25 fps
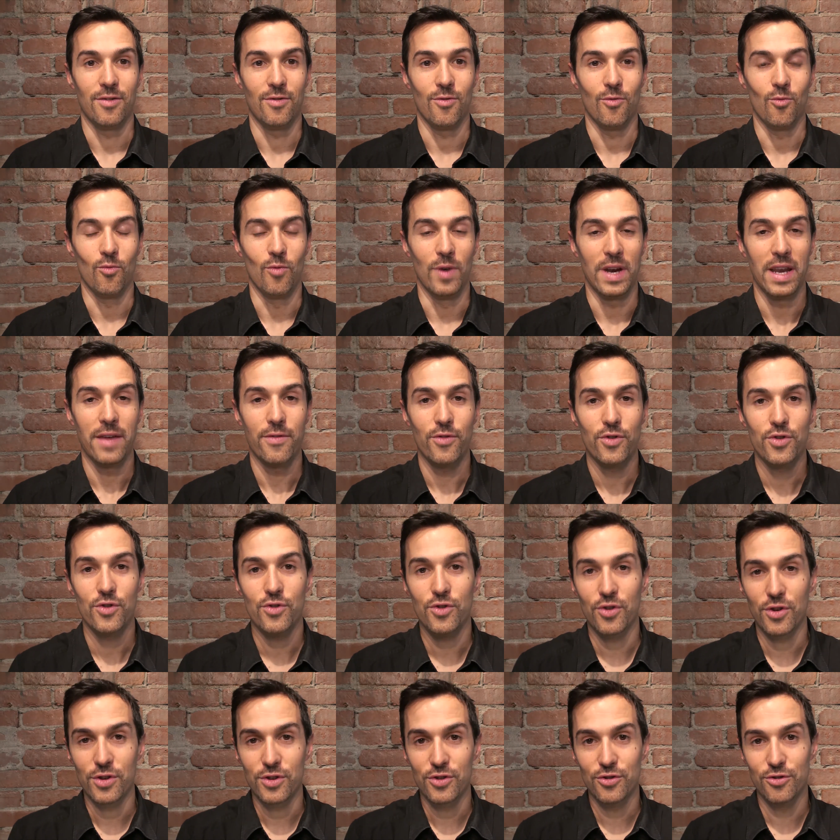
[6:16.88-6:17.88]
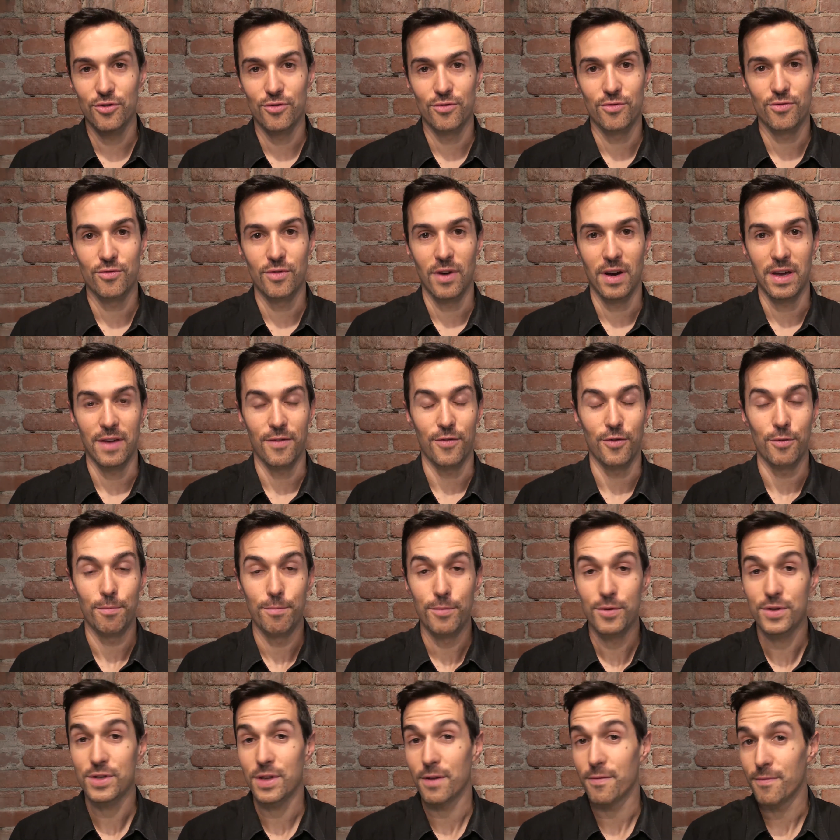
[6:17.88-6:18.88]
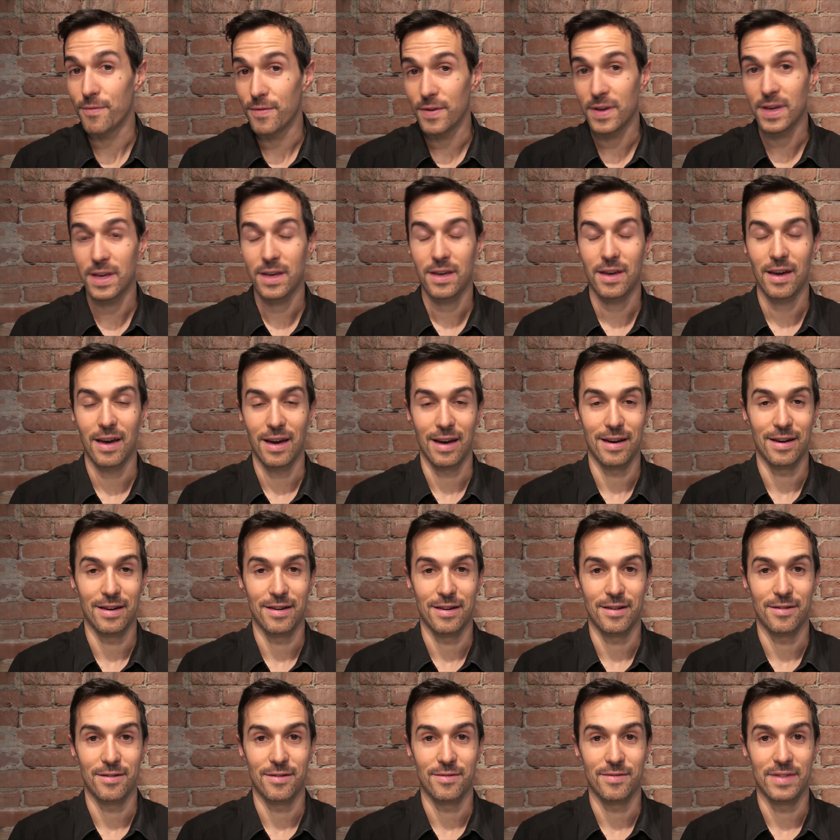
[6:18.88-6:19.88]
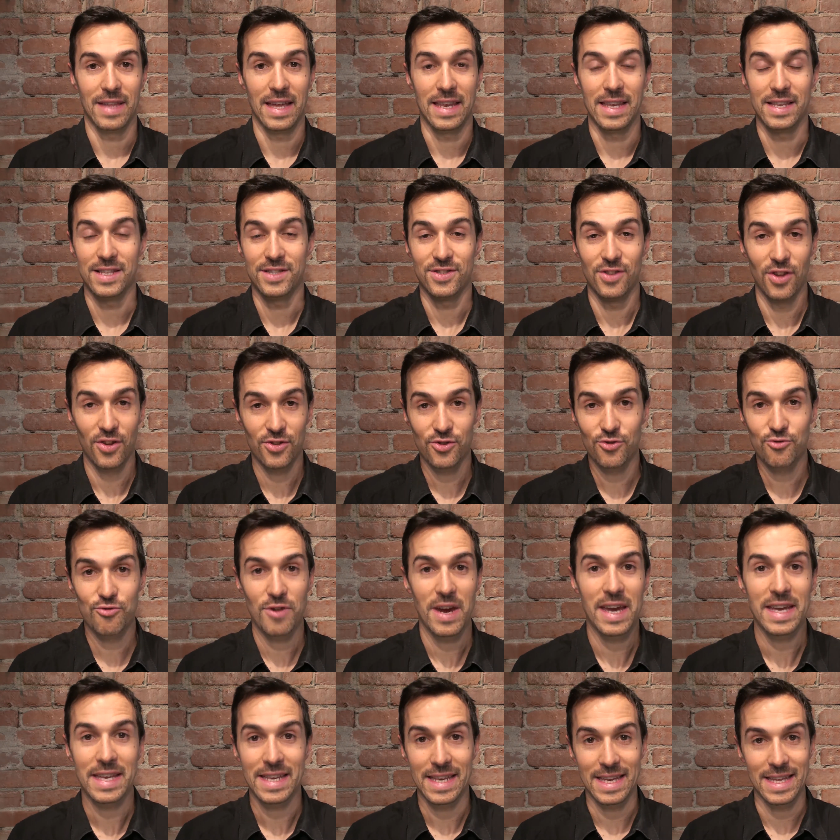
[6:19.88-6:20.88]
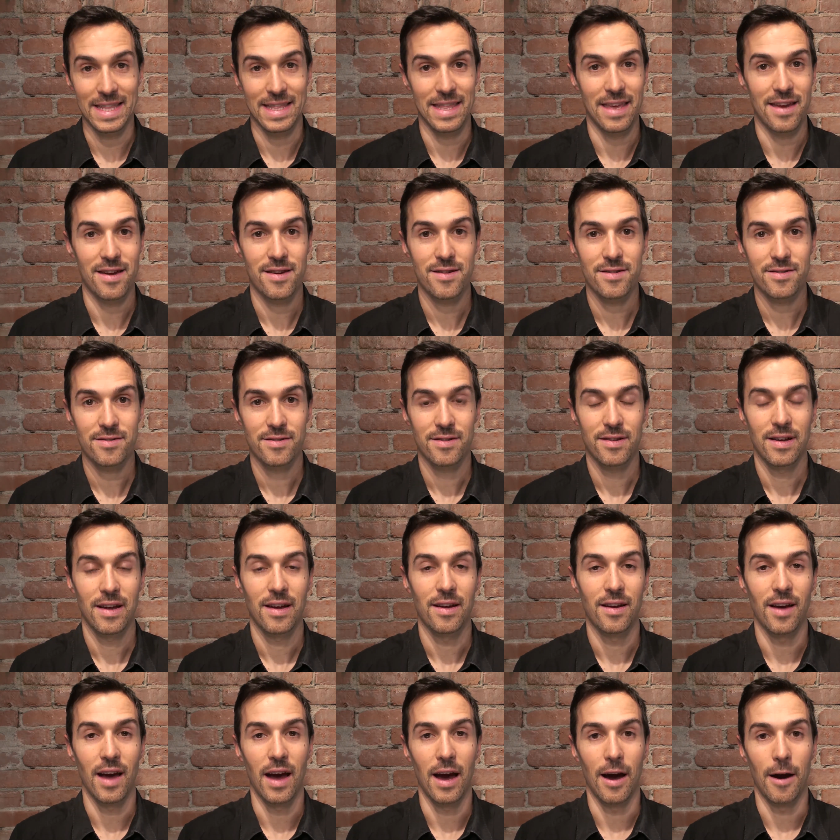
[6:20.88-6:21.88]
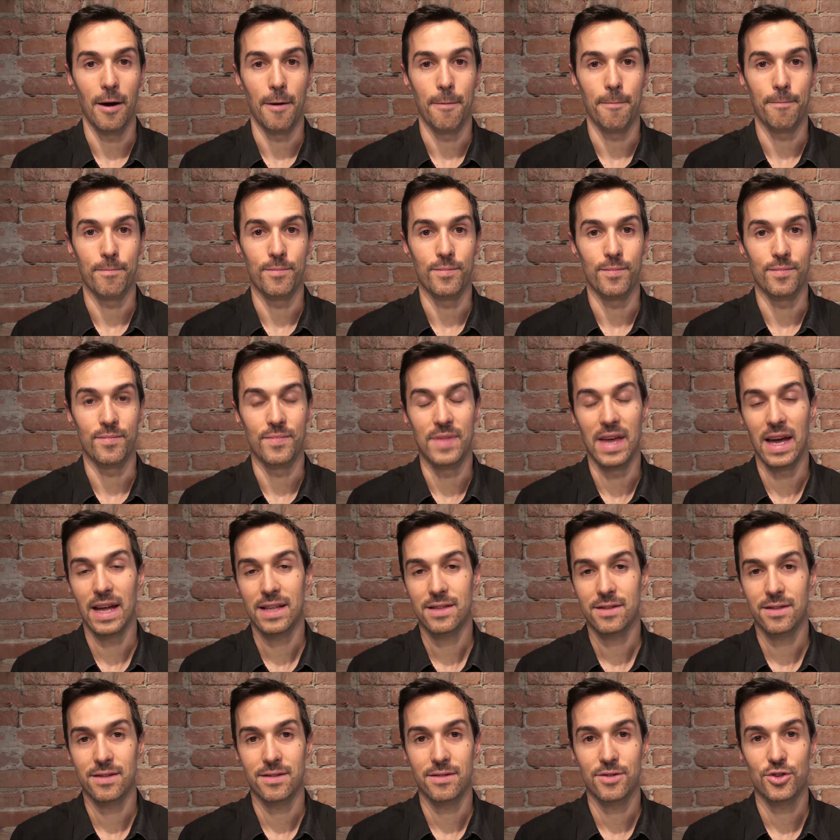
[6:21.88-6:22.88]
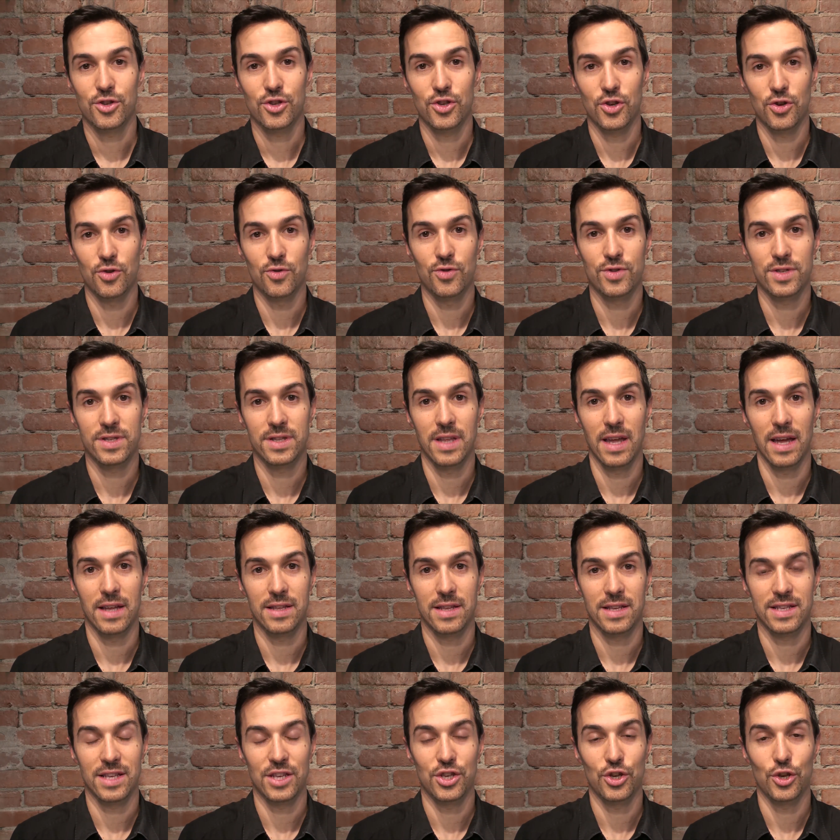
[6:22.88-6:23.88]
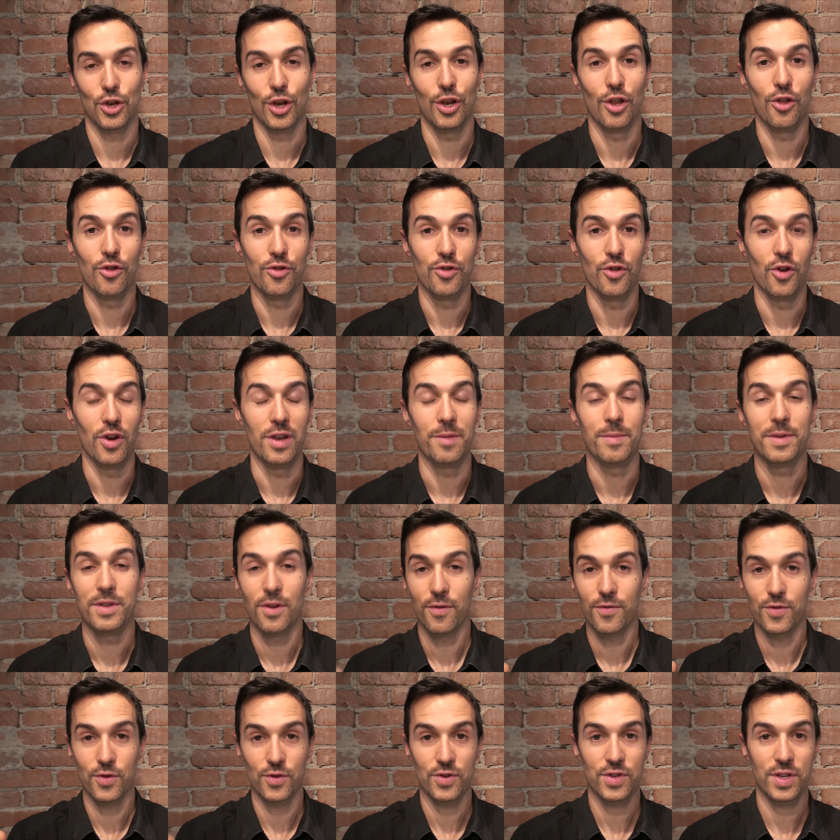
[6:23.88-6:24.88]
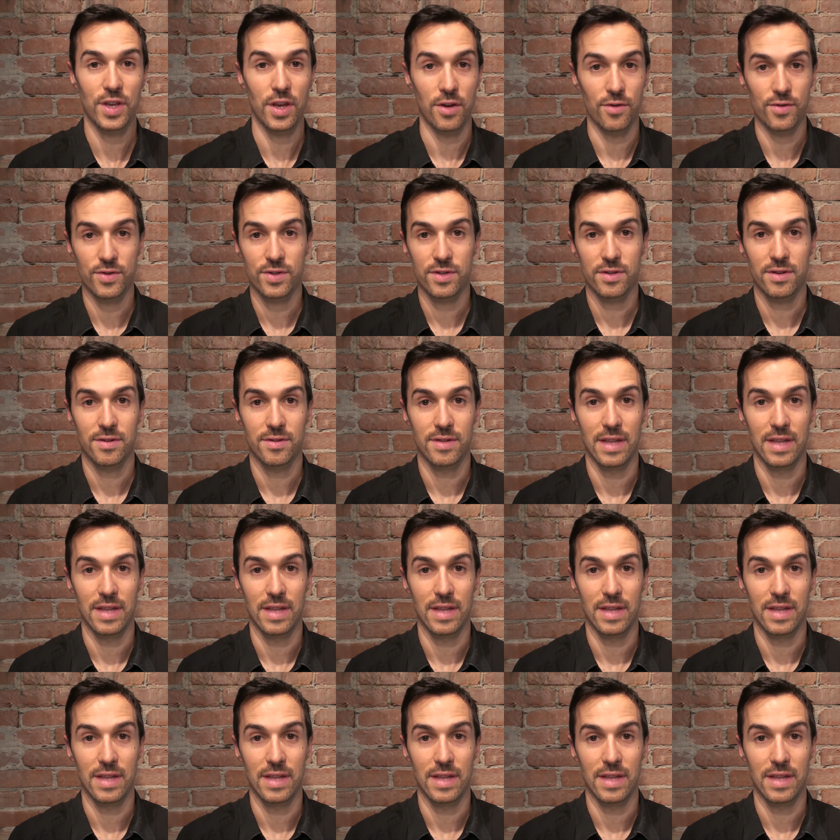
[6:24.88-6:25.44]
whenever you're going to, if you put something that is not great in there, that shows that essentially the limit of your skills.